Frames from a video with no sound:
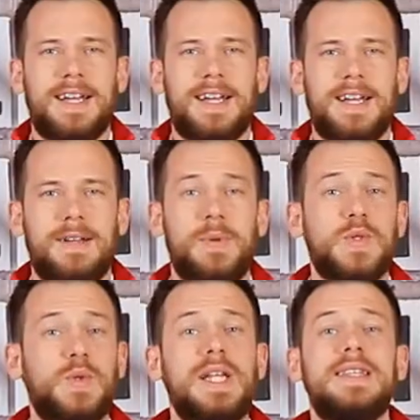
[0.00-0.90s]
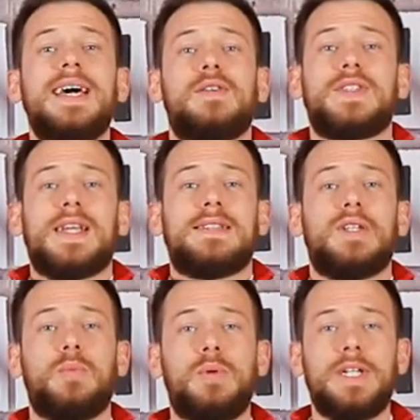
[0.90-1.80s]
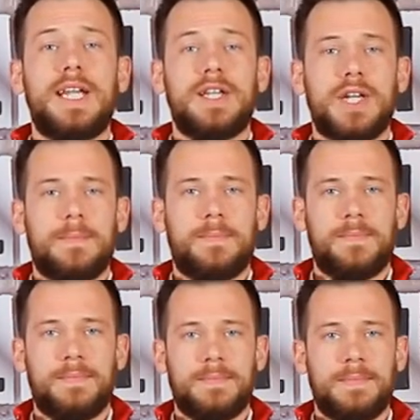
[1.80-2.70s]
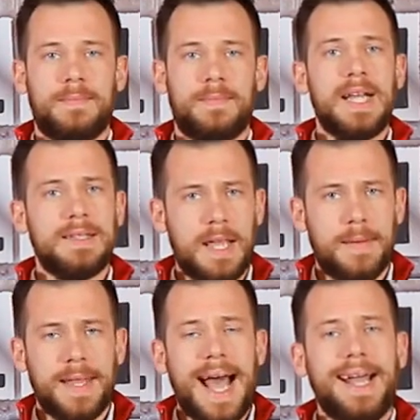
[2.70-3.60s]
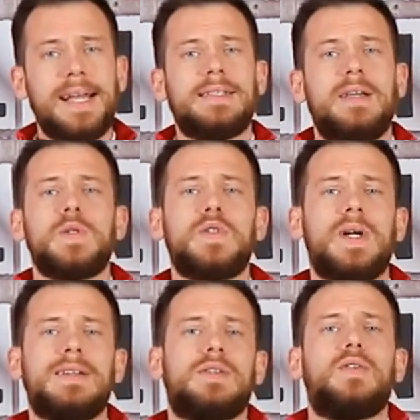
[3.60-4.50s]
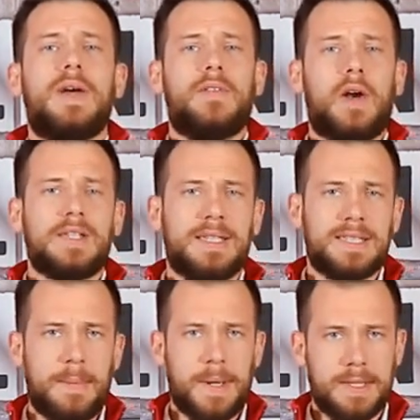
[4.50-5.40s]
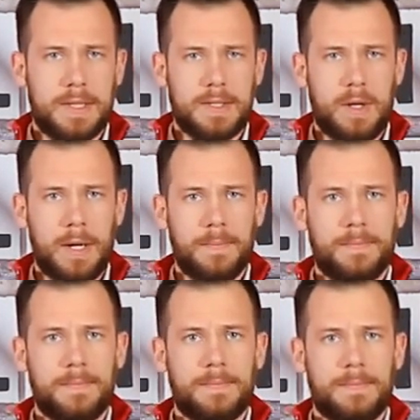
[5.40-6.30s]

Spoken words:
Can I use it without high-pressure cleaner? Yes, even though in this case you won't have the same performance.